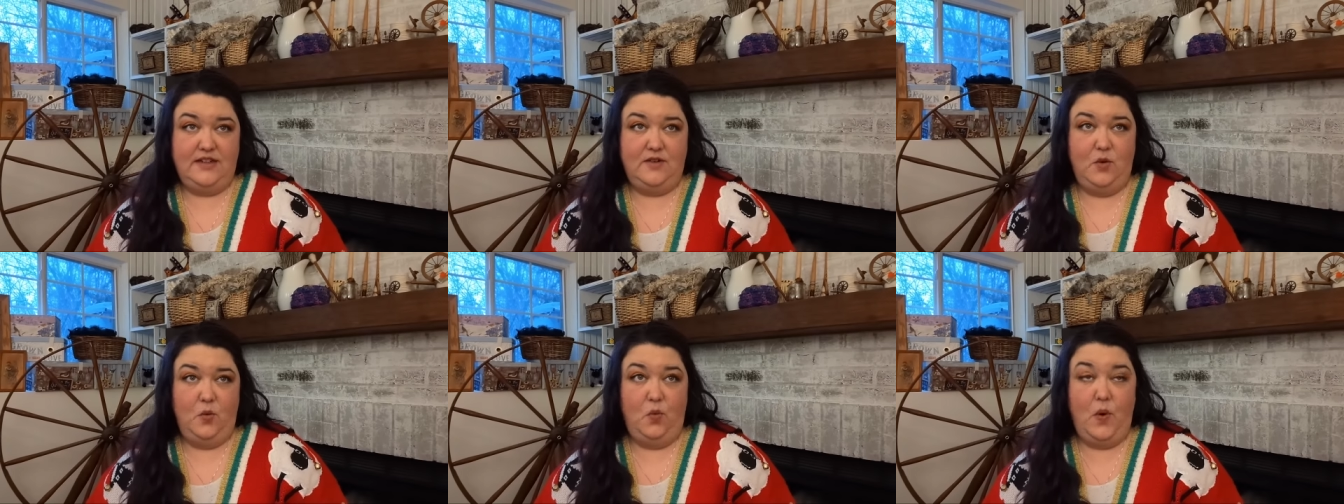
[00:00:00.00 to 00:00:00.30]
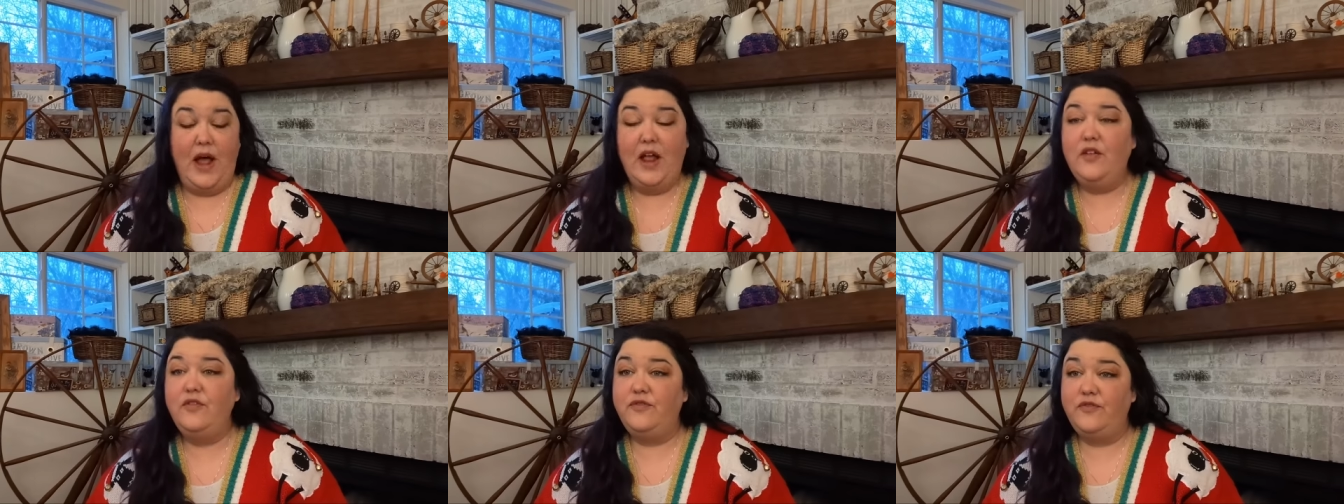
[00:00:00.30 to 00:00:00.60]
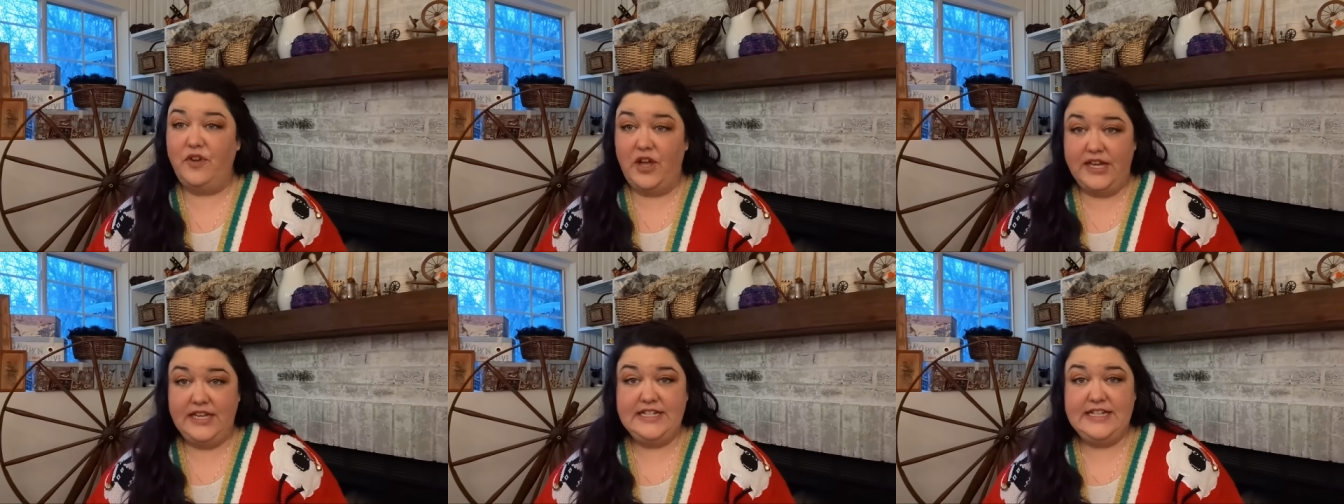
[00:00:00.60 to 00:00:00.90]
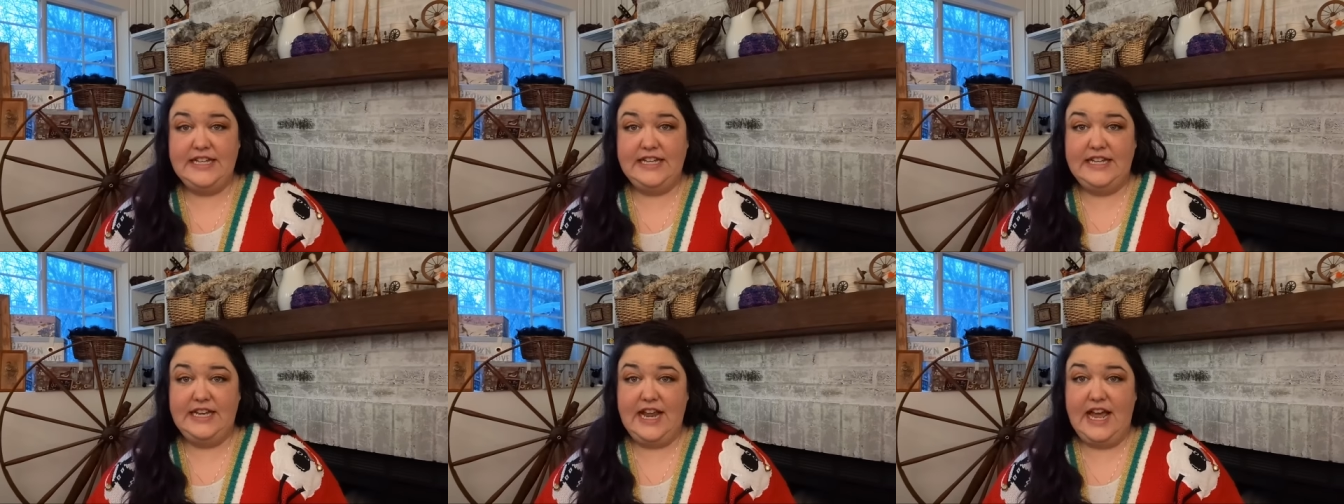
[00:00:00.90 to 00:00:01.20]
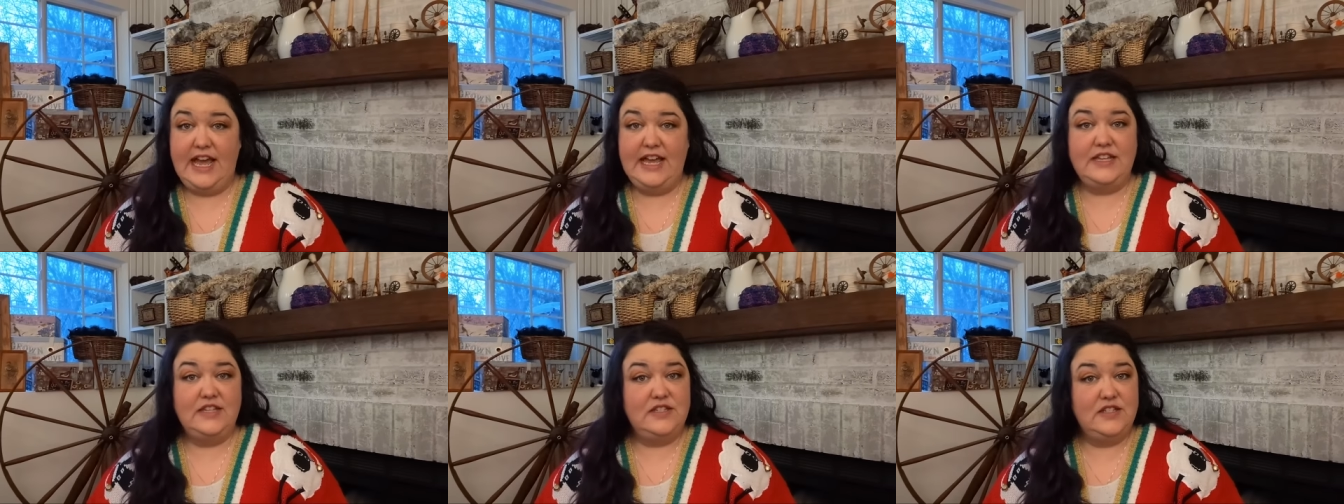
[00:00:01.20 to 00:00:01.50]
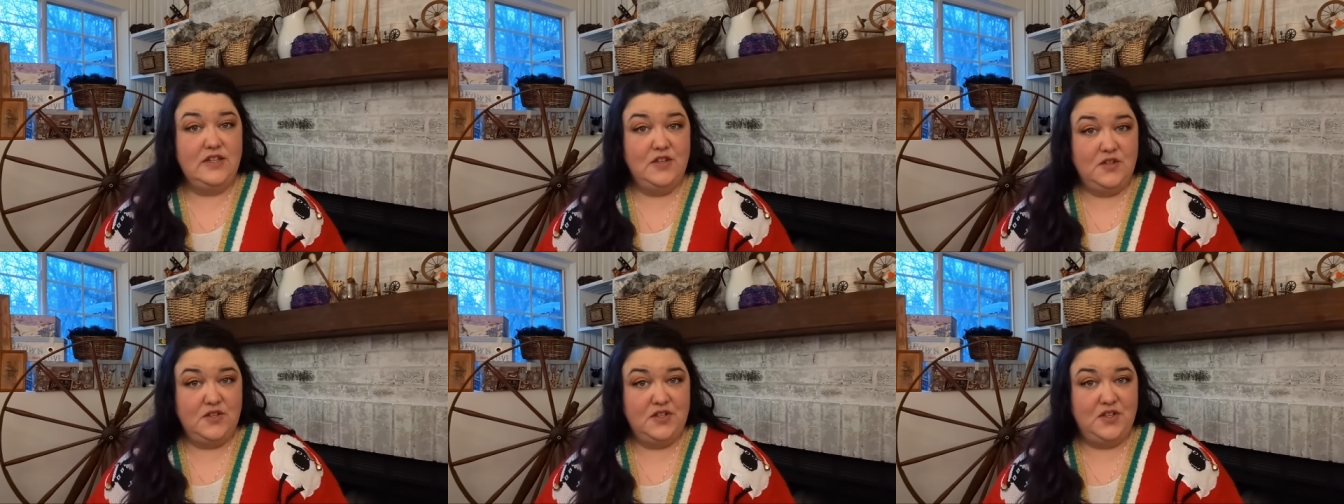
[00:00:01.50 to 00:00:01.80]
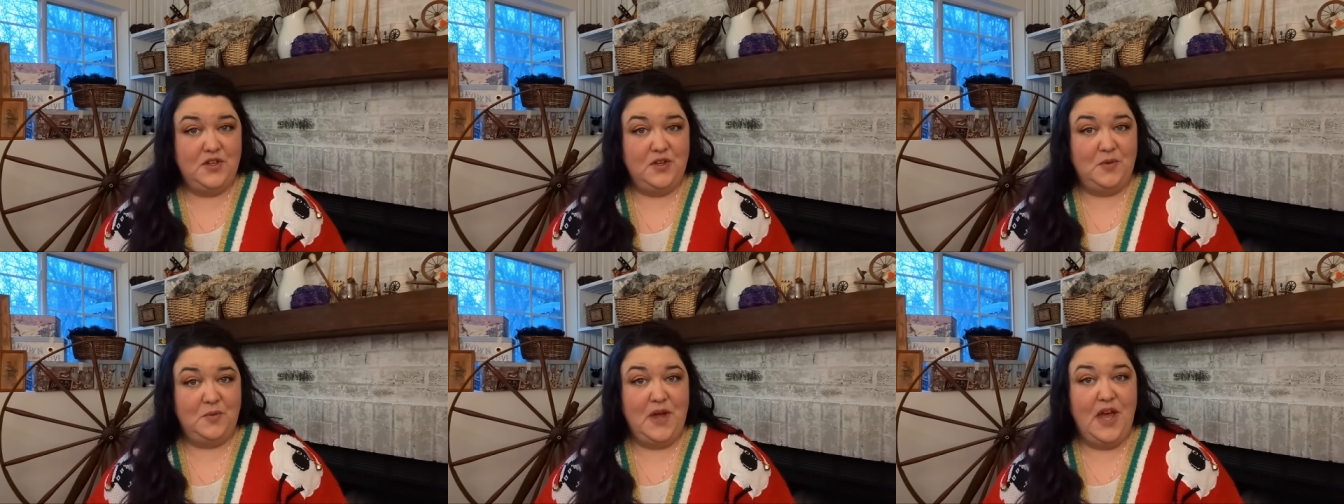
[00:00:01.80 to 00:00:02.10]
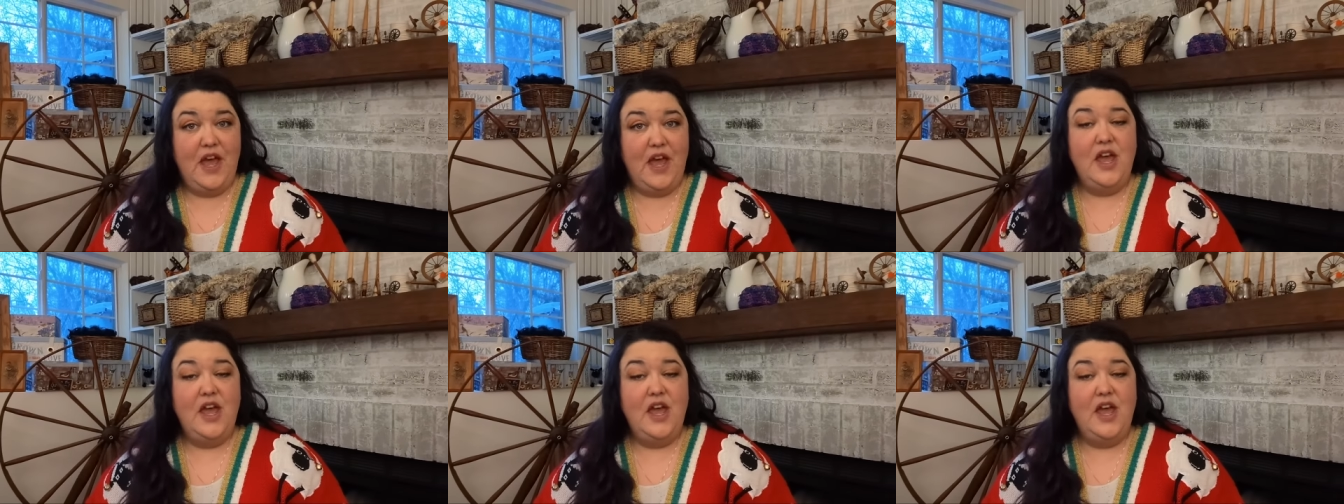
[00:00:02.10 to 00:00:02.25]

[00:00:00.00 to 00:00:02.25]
well funded as YouTube